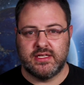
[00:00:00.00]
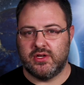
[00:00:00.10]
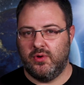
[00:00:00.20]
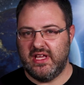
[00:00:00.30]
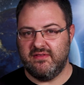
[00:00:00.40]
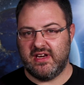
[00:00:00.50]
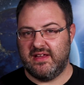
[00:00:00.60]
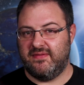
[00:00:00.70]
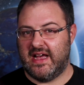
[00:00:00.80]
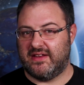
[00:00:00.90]
So even
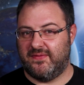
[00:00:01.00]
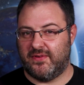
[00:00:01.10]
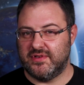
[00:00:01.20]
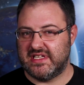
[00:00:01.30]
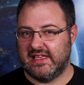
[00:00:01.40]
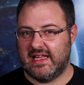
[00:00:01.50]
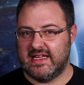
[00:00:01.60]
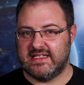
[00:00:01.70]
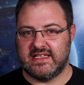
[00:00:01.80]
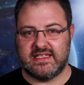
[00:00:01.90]
if at first
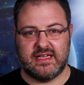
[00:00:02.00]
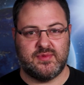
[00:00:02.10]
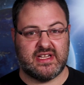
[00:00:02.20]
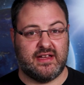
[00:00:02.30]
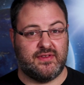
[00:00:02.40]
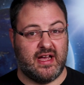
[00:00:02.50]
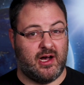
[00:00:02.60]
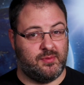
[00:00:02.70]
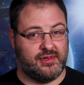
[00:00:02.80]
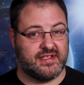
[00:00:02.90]
glance it seems like the
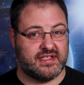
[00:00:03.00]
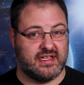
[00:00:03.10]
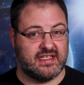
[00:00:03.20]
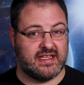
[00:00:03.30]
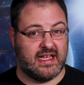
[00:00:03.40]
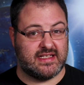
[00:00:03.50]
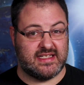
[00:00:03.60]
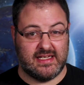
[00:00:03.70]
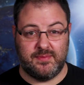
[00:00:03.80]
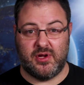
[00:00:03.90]
helplessness that
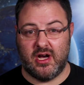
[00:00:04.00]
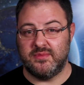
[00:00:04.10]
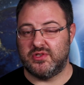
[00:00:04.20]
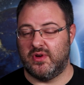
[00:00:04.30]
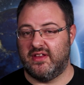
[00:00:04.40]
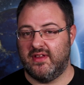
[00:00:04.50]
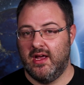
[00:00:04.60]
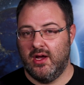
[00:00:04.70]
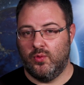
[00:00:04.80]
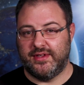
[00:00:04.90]
sleep comes with
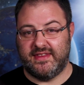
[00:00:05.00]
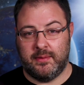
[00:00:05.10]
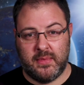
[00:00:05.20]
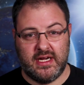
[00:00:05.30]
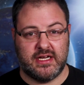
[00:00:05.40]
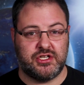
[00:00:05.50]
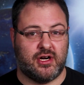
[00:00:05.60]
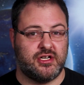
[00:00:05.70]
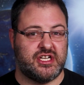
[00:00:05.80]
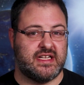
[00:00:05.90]
would diminish
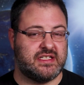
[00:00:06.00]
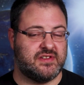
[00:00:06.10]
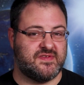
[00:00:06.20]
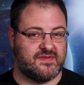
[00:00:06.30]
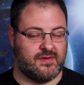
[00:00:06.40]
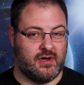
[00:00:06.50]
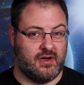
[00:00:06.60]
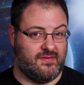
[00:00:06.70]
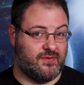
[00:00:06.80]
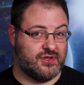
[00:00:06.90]
our chances for,
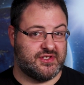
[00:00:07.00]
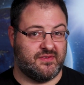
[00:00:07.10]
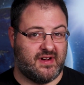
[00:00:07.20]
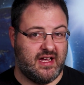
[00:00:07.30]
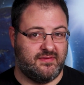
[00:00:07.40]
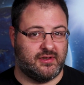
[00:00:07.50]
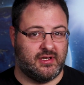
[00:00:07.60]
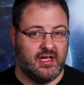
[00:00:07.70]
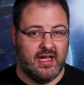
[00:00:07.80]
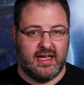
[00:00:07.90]
uh, for
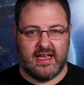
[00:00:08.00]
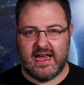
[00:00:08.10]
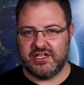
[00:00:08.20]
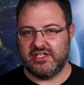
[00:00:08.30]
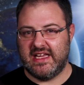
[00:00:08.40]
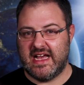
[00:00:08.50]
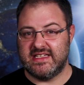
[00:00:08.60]
survival, it actually